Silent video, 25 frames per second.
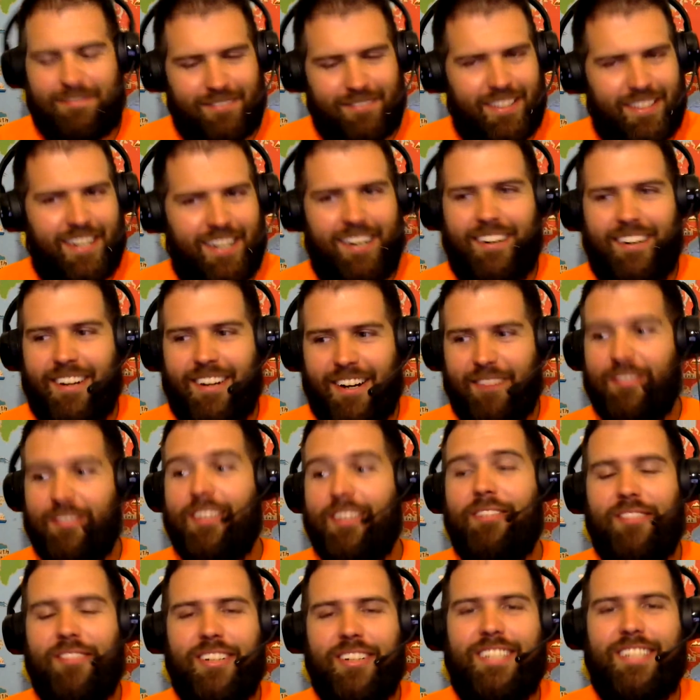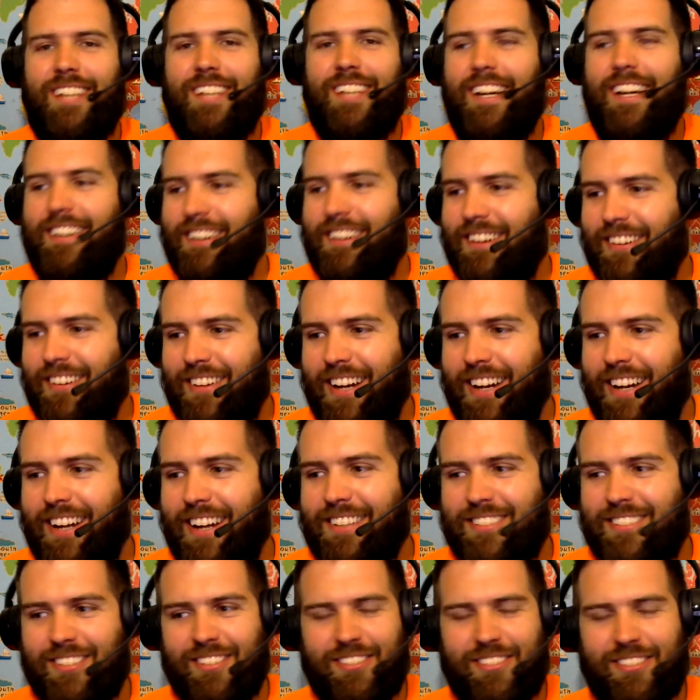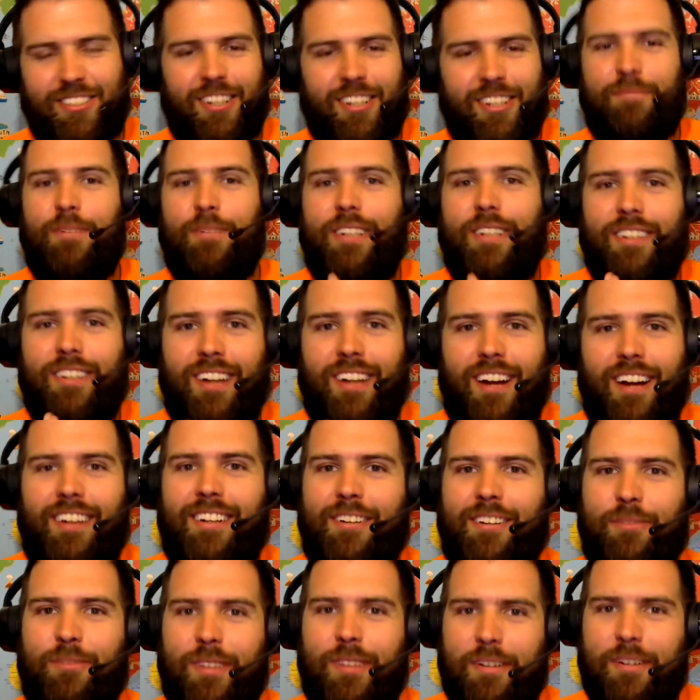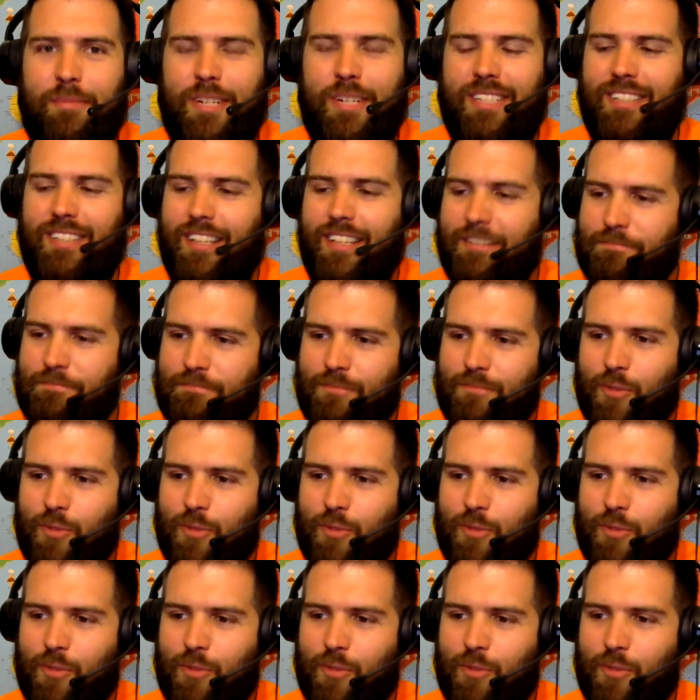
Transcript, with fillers: Uh, I'm, I'm excited. Okay, so trust me, you're not gonna want to miss it.